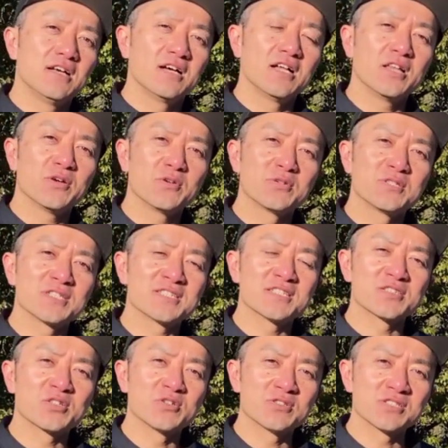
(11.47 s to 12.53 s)
Hello, this
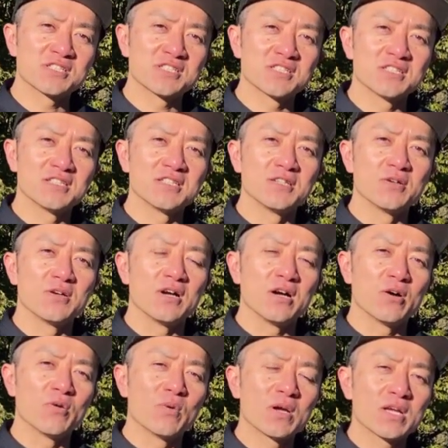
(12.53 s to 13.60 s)
is Gucci.
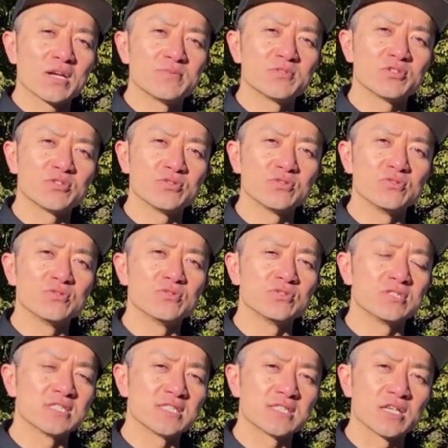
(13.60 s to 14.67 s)
Welcome to
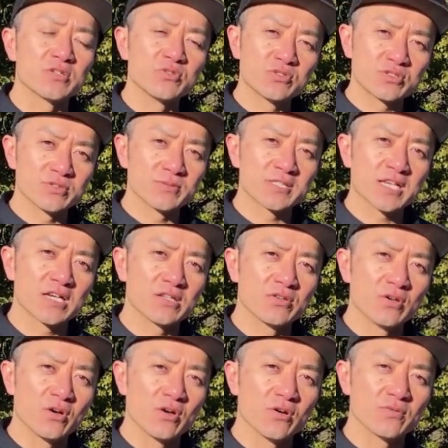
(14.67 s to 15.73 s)
ZETA YouTube
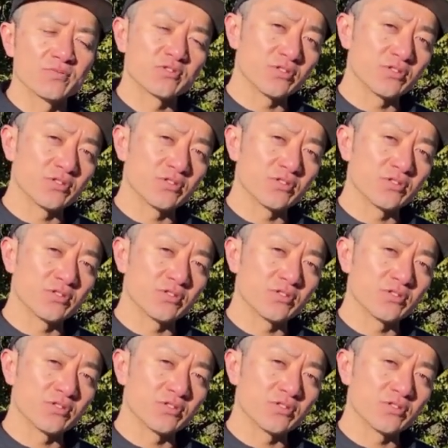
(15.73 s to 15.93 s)
channel.